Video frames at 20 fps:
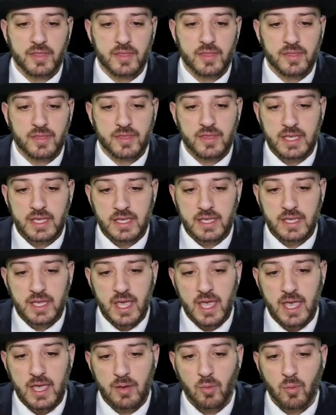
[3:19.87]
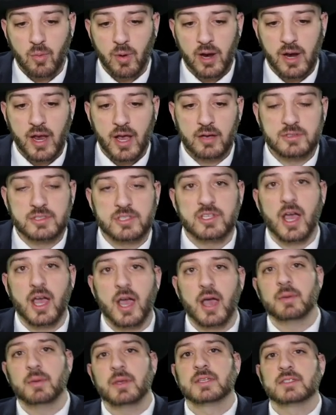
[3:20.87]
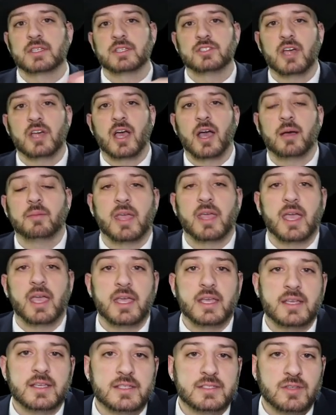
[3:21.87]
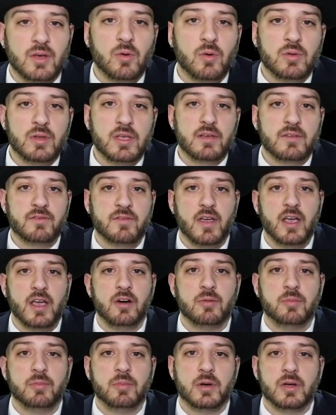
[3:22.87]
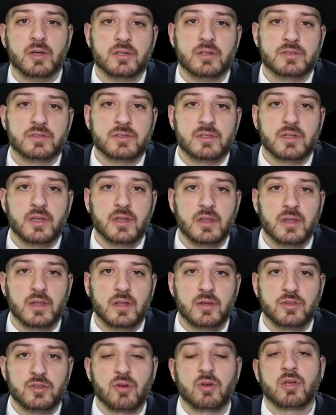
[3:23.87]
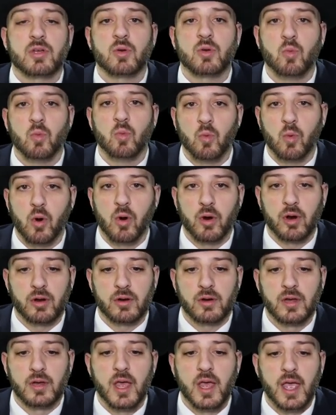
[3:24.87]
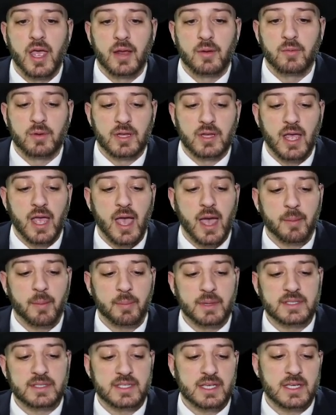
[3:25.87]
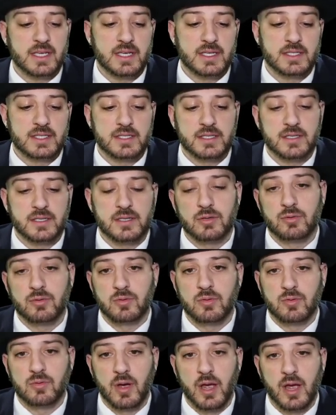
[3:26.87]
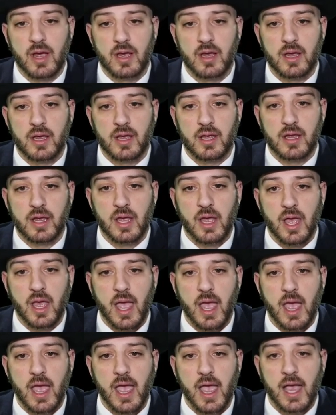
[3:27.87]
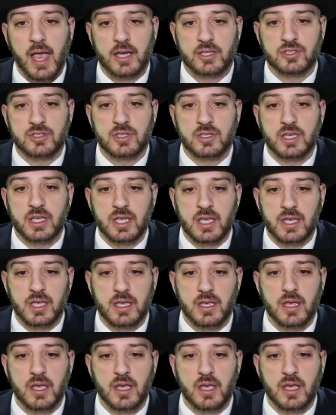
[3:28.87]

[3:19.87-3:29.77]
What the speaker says: The hit warehouse job is a job that is only available during war. And what happens is you actually